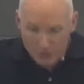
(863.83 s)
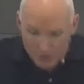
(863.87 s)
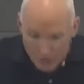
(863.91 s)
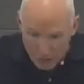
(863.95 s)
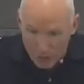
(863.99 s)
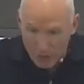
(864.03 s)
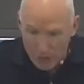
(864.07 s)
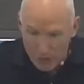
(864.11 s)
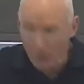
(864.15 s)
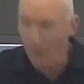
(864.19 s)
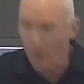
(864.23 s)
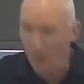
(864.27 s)

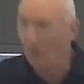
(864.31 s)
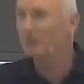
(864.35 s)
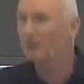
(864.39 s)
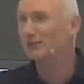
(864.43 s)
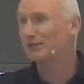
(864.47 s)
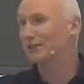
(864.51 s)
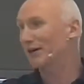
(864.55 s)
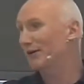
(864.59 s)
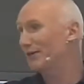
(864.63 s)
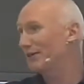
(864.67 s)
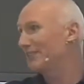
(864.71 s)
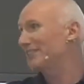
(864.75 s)
do
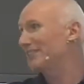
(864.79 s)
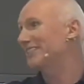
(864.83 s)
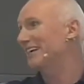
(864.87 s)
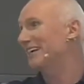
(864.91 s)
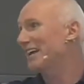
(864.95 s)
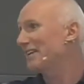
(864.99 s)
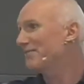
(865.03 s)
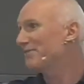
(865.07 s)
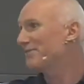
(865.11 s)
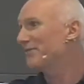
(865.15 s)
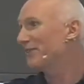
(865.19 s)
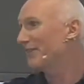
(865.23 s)
also the
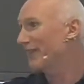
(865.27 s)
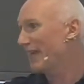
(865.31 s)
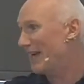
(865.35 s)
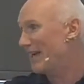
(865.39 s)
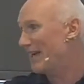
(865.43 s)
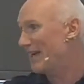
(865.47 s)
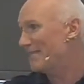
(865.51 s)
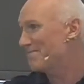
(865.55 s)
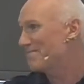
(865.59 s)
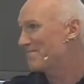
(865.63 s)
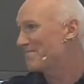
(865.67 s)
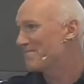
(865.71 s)
same for
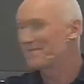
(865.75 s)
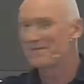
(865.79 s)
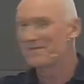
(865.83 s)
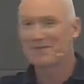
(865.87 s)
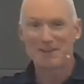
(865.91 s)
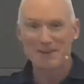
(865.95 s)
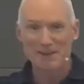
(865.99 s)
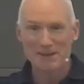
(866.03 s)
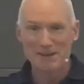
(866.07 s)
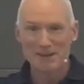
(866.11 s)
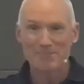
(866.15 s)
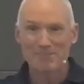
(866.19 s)
them.
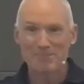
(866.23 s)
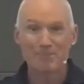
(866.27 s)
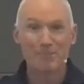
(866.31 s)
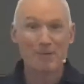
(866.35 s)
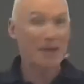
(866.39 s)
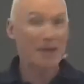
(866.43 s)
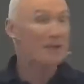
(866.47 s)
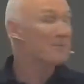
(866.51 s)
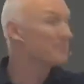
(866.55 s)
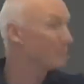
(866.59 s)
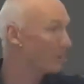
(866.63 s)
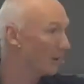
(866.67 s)

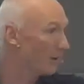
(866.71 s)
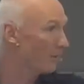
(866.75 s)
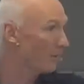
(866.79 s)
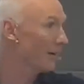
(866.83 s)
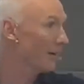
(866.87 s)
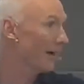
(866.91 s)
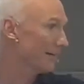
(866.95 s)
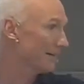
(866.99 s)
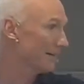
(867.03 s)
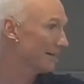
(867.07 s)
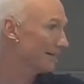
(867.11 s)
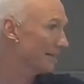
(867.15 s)
Be
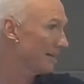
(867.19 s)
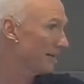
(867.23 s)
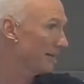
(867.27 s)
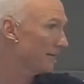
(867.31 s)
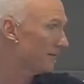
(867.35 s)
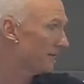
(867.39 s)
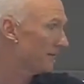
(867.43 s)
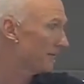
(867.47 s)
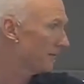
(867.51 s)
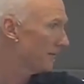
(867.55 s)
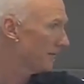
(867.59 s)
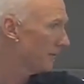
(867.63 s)

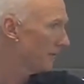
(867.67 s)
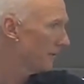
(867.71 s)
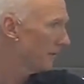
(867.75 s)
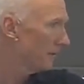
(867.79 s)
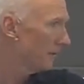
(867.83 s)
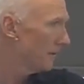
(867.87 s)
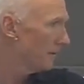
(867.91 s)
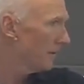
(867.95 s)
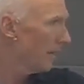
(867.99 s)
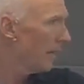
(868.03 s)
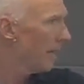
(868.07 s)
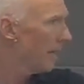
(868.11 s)
proactive
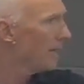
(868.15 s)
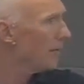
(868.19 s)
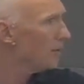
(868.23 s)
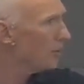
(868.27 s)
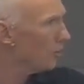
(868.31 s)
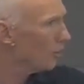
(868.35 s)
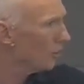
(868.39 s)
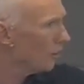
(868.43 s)
in